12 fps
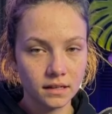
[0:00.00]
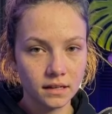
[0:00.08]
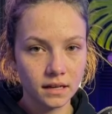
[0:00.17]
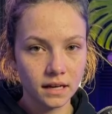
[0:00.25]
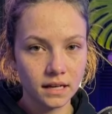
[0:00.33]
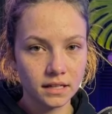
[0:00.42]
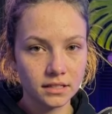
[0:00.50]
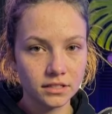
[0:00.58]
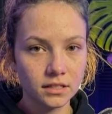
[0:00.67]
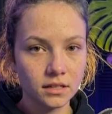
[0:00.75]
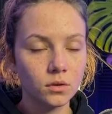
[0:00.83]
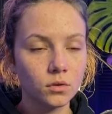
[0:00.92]
and
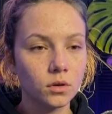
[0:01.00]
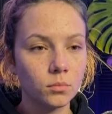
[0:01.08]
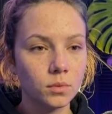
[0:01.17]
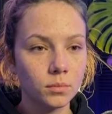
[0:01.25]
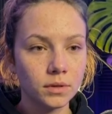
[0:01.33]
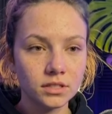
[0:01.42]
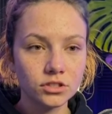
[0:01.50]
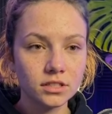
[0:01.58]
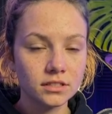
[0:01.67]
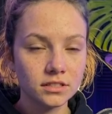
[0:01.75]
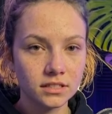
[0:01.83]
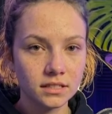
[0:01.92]
we'll publish
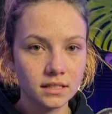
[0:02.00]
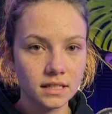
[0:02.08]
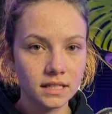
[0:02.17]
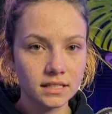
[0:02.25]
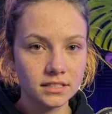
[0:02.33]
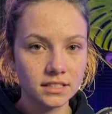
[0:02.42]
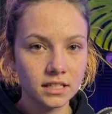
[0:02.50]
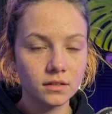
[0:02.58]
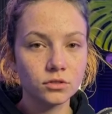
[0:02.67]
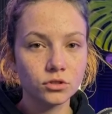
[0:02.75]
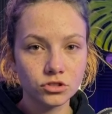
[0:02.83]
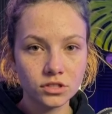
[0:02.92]
it. And instead
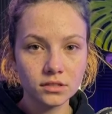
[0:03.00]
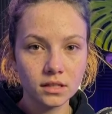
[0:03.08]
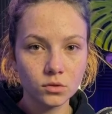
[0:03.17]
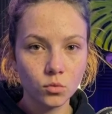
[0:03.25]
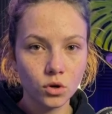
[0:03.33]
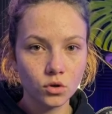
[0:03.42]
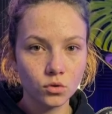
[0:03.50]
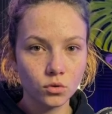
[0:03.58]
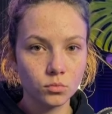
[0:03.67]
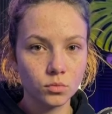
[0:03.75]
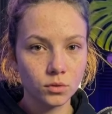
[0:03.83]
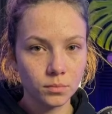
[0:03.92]
of using the wall,
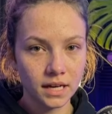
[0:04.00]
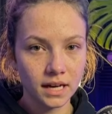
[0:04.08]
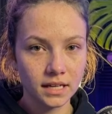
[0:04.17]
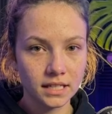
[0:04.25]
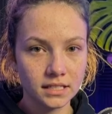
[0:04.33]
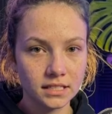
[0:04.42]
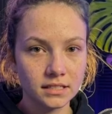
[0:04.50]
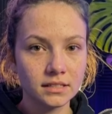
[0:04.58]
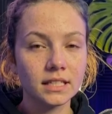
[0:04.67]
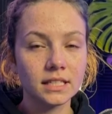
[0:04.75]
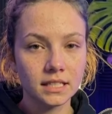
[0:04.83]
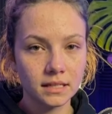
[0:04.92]
we'll be adding
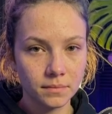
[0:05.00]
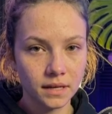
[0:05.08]
the